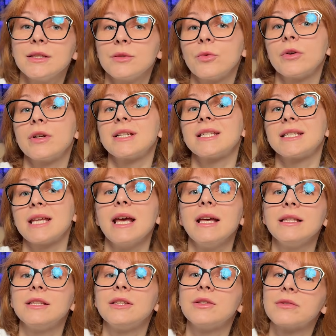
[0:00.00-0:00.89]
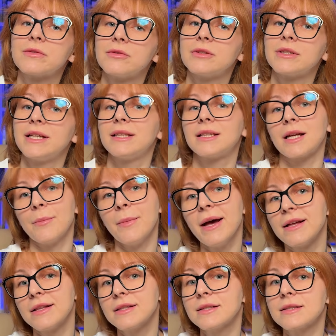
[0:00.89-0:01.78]
these were 10 useful Git
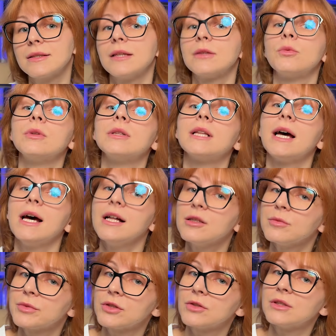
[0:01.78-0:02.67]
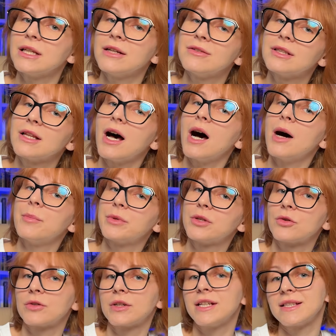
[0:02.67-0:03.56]
commands that will help you level
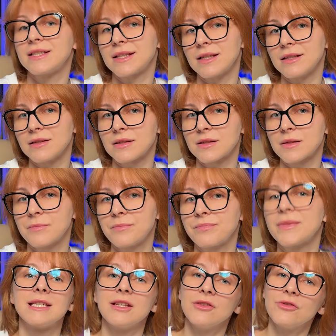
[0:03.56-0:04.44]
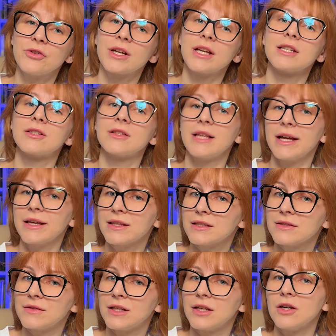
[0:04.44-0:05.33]
up your Git skills. Don't forget to like
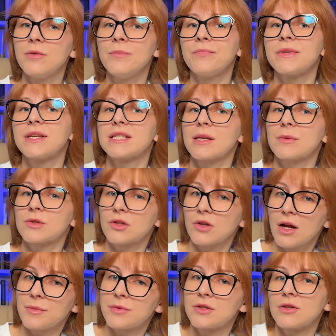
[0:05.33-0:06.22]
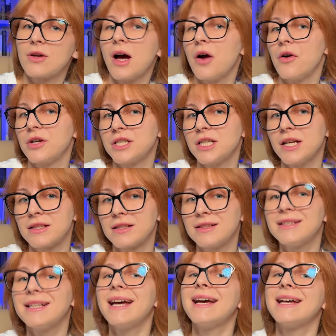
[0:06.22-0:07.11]
this video, subscribe to our
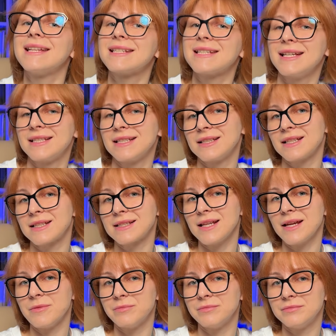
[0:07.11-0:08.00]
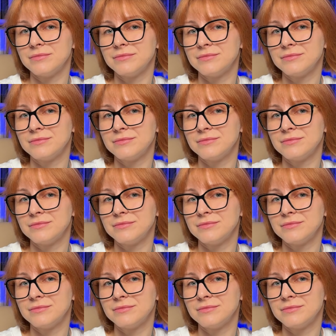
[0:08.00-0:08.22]
channel, and until next time.